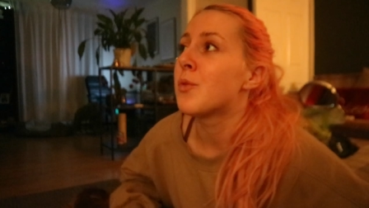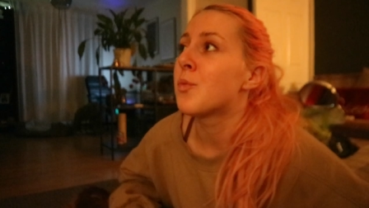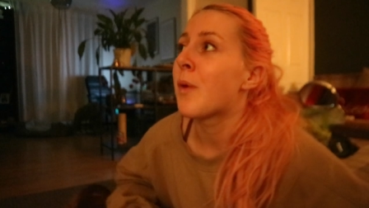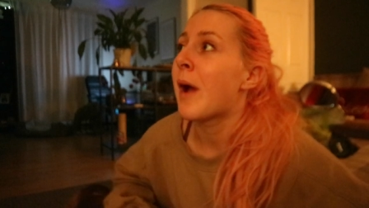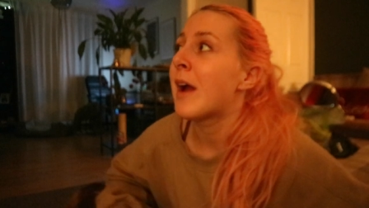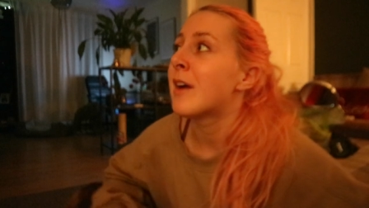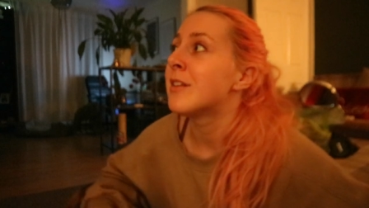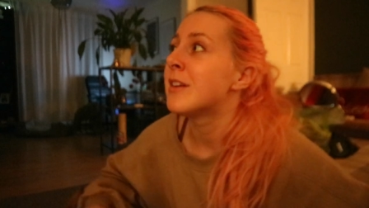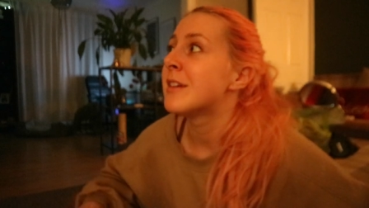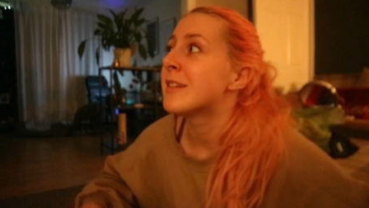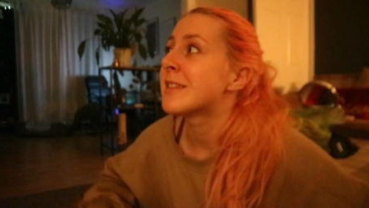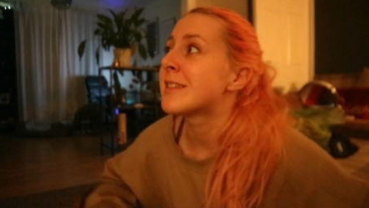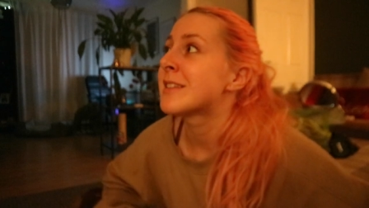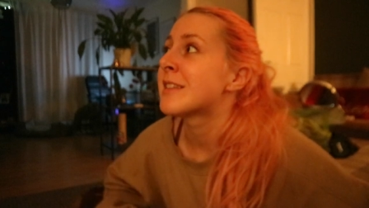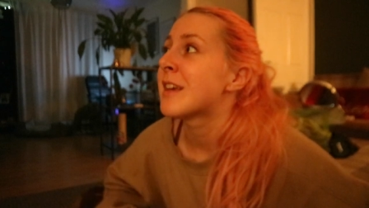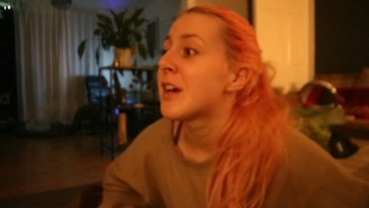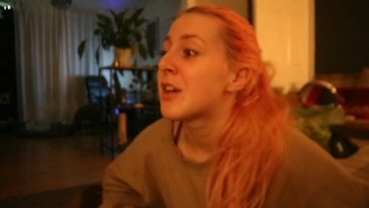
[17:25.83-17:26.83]

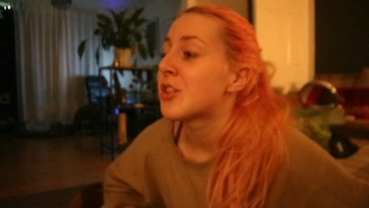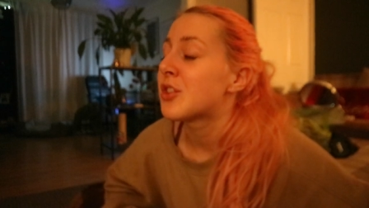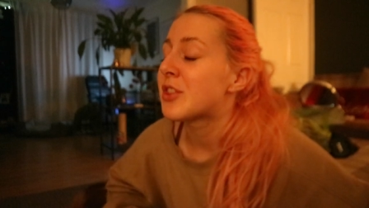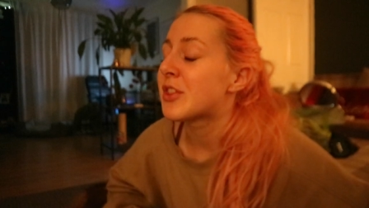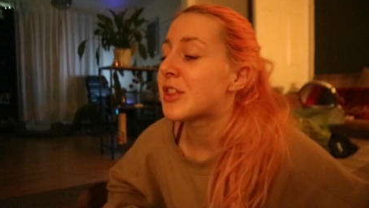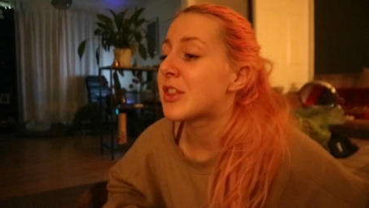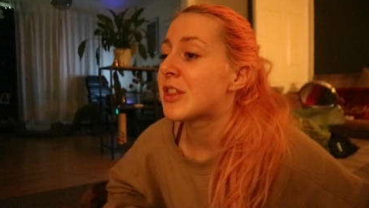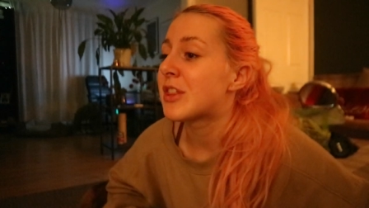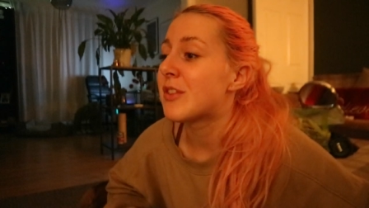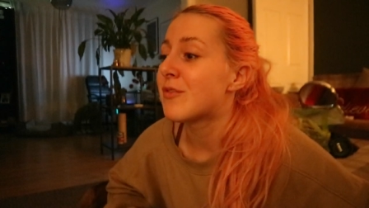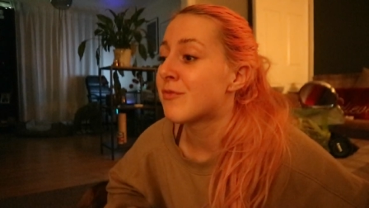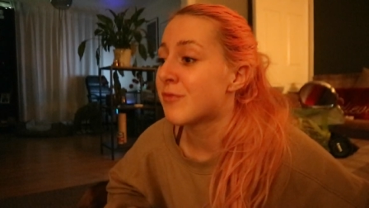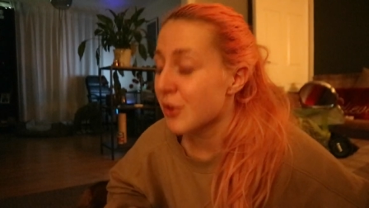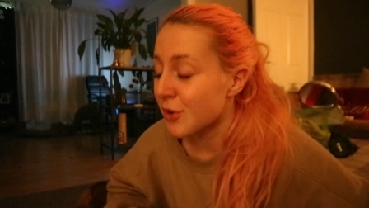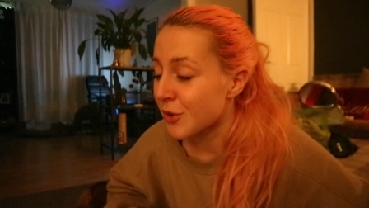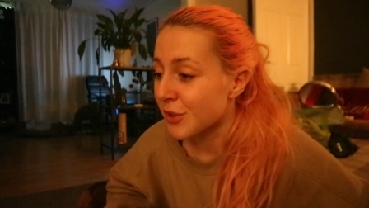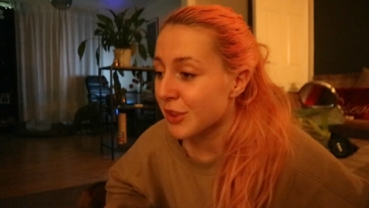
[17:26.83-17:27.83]
whereas
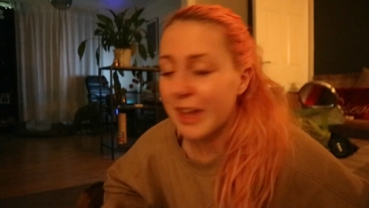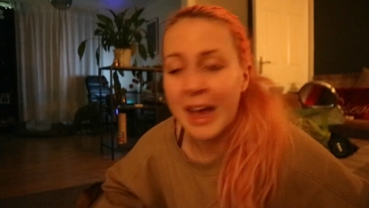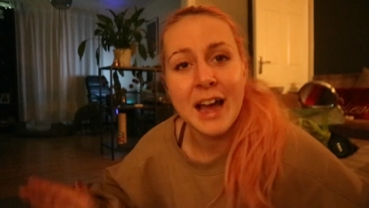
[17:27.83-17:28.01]
Ruth,